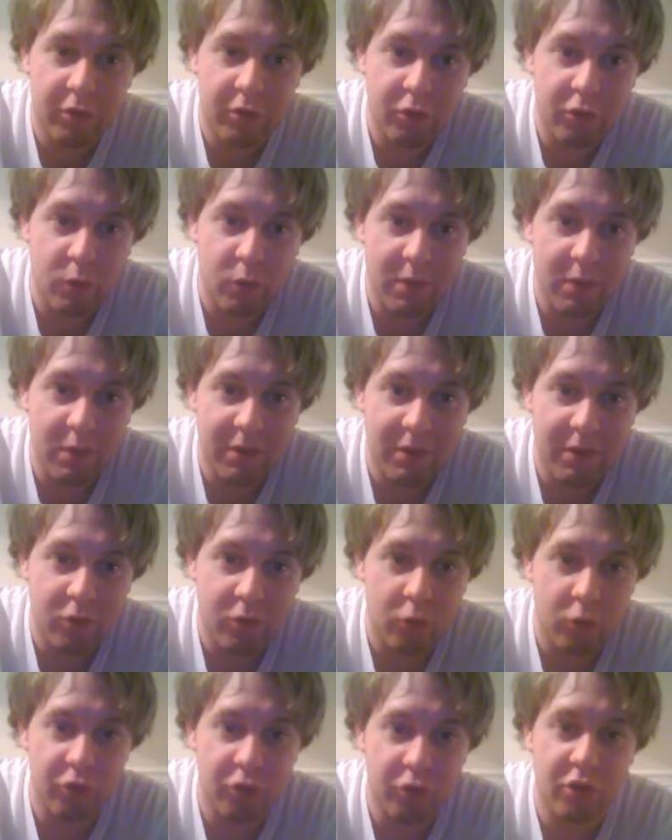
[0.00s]
squeamish,
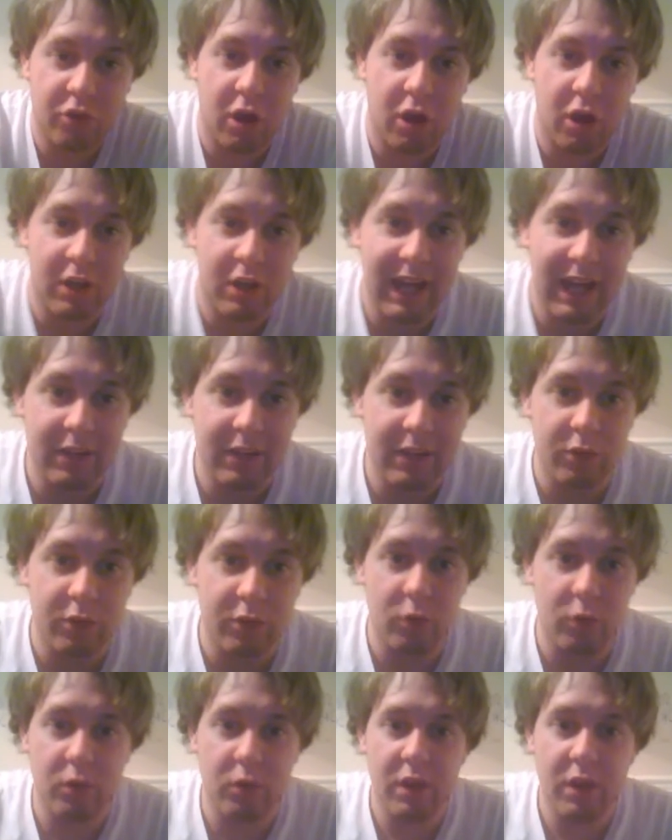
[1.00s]
or just can't
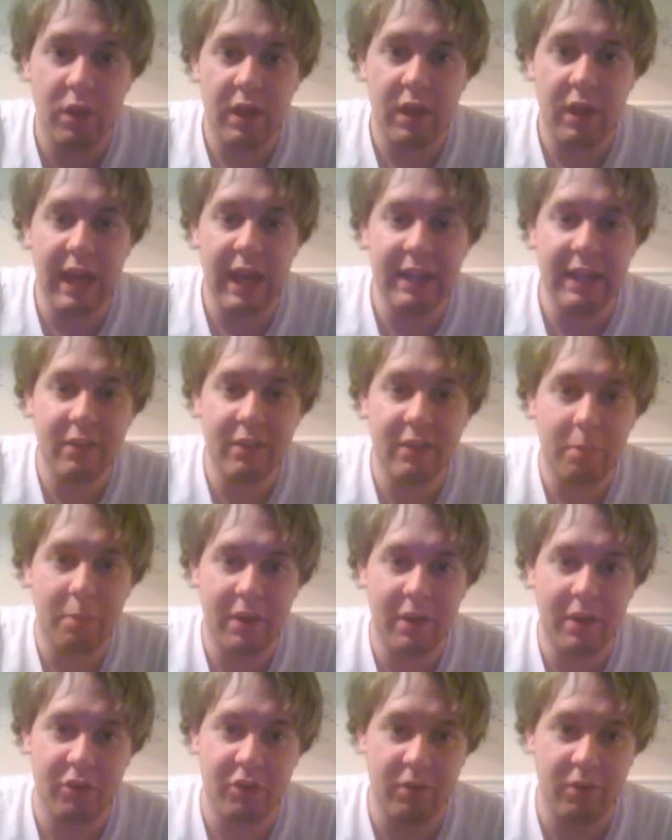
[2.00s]
handle any
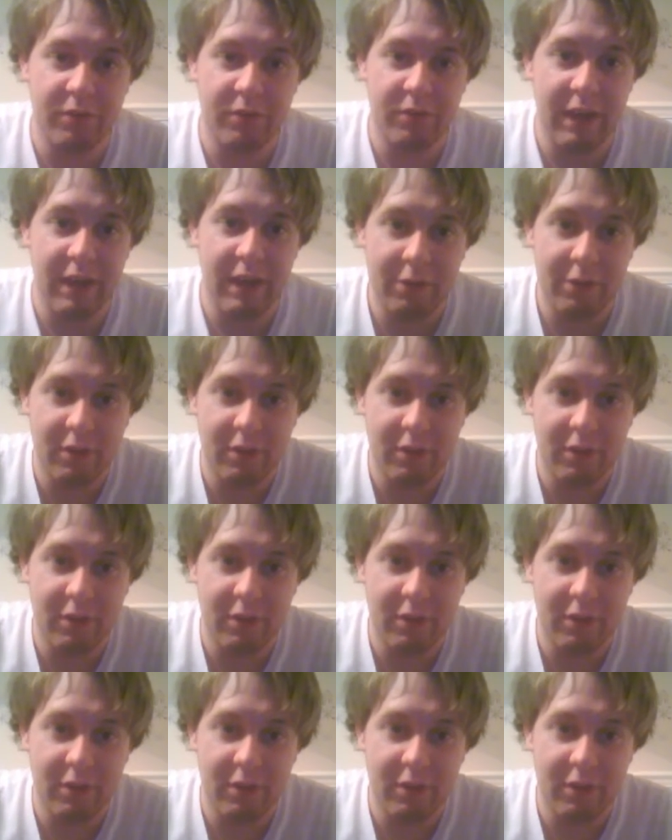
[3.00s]
depiction of death,